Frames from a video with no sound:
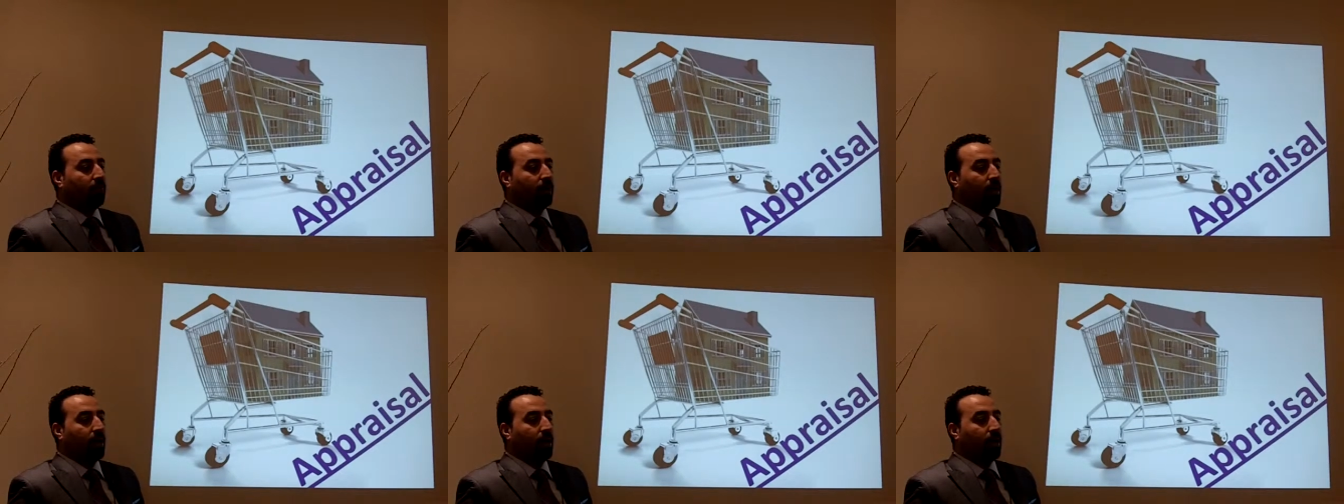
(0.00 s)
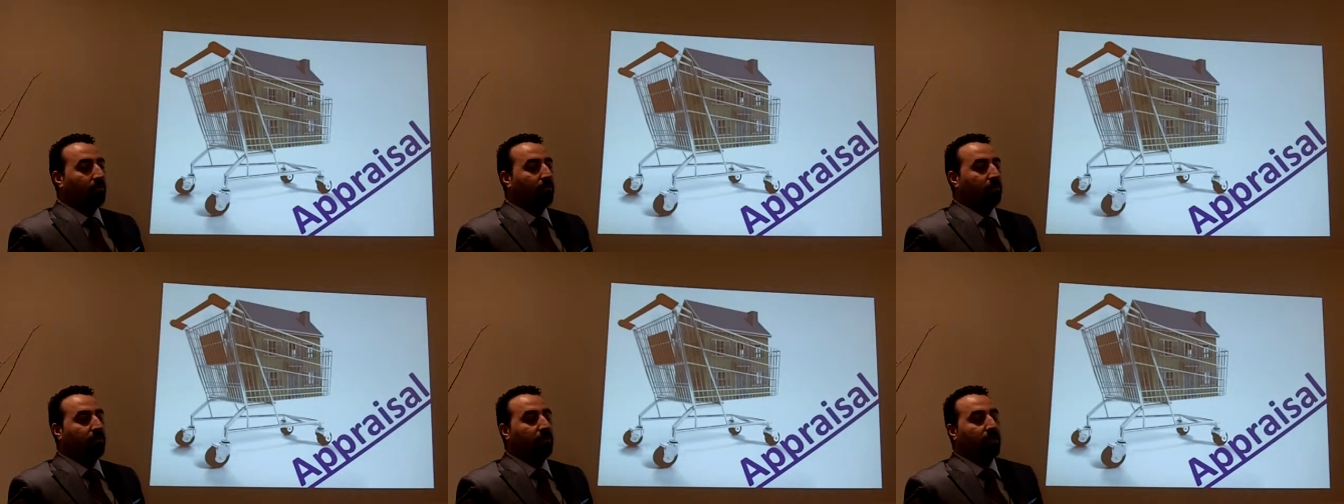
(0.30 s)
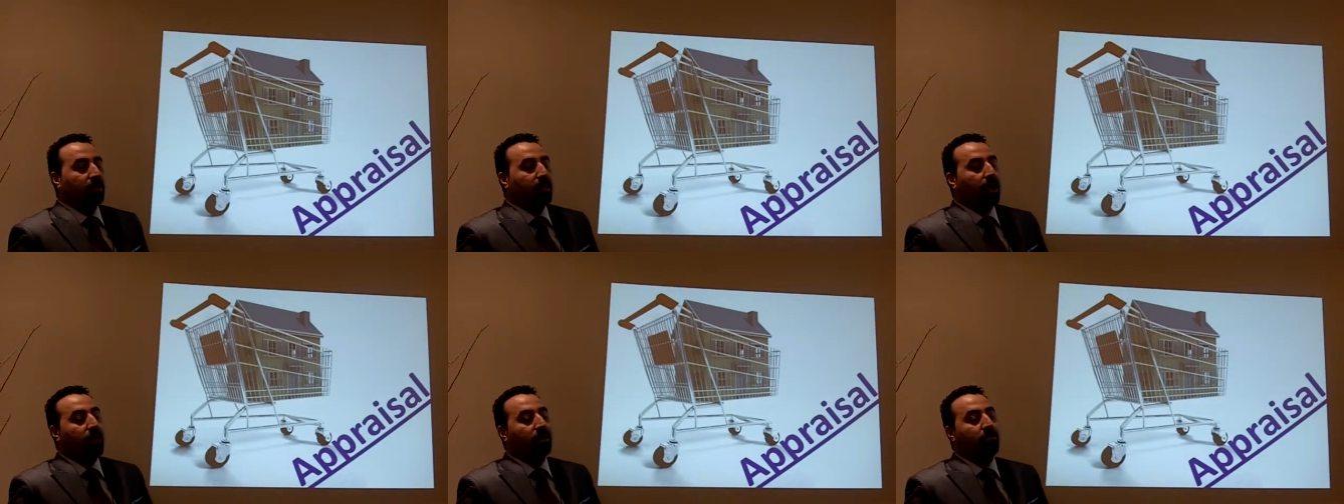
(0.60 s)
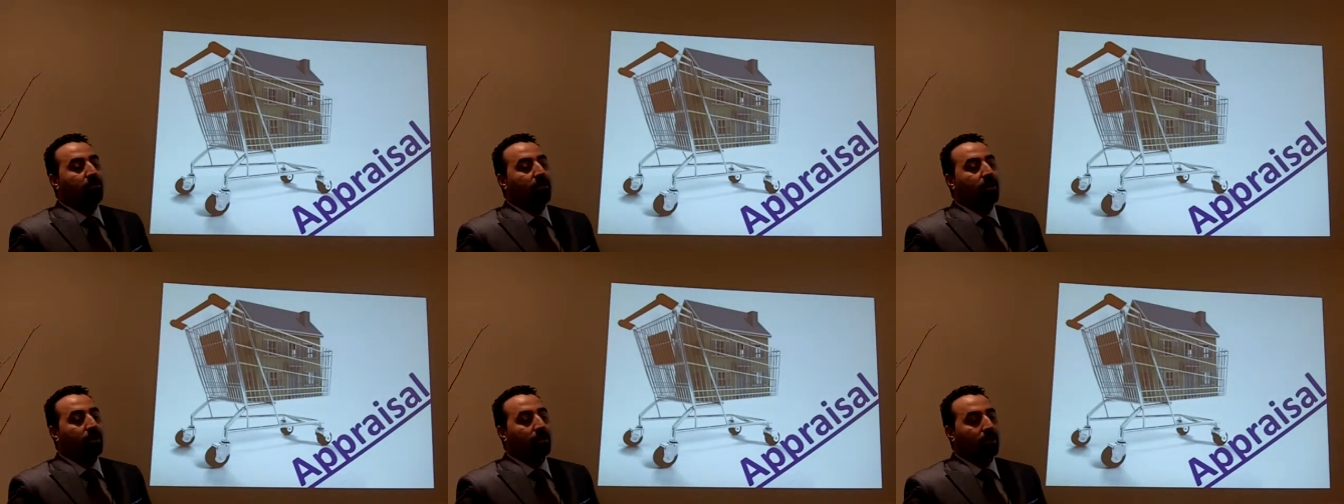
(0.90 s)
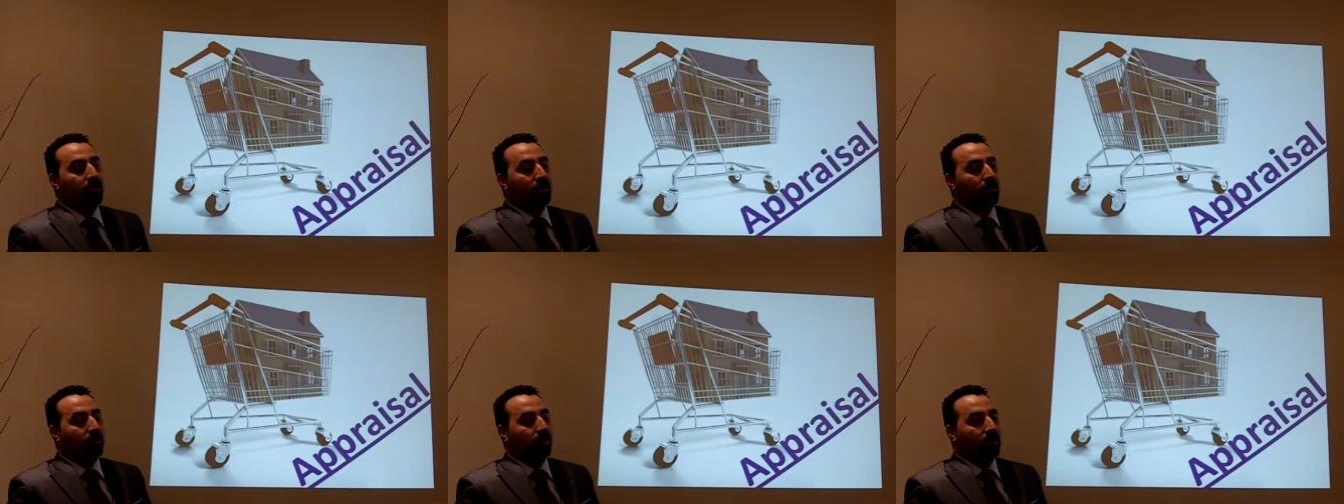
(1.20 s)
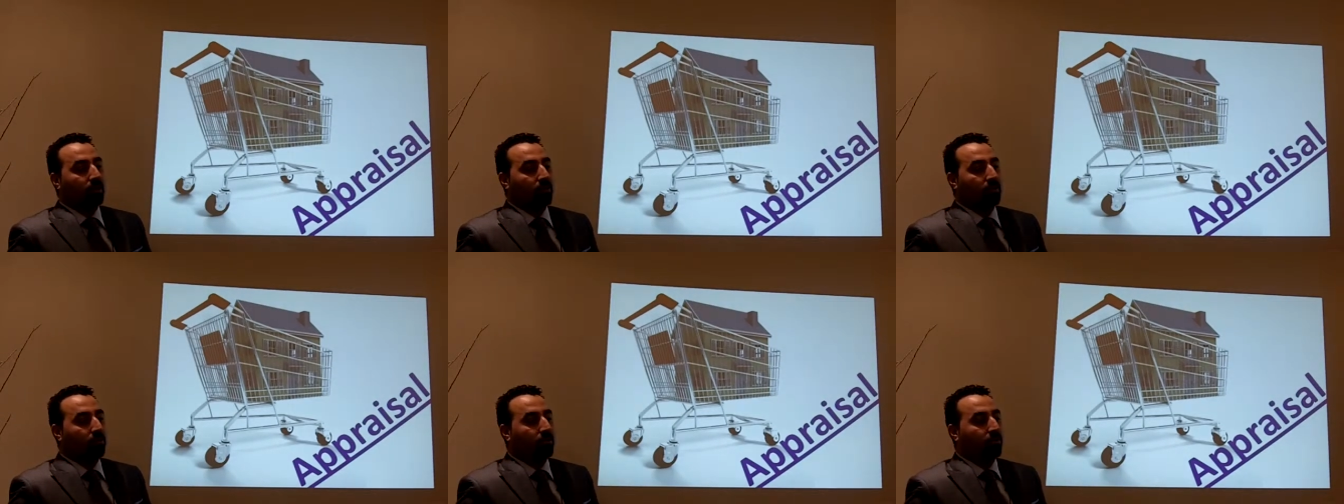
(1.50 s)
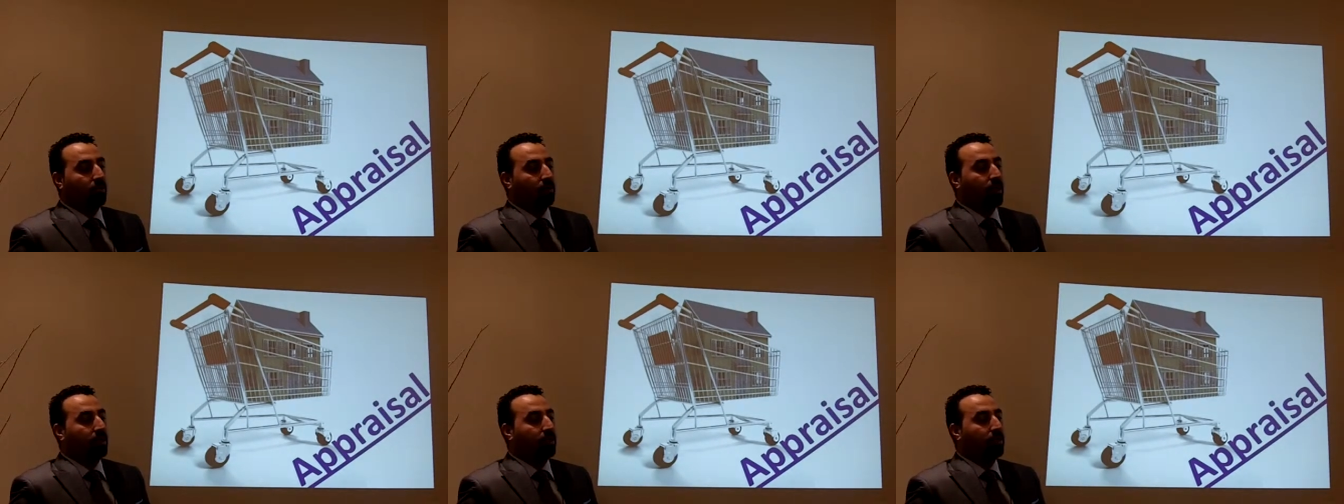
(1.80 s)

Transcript: will happen, but that's not in your control.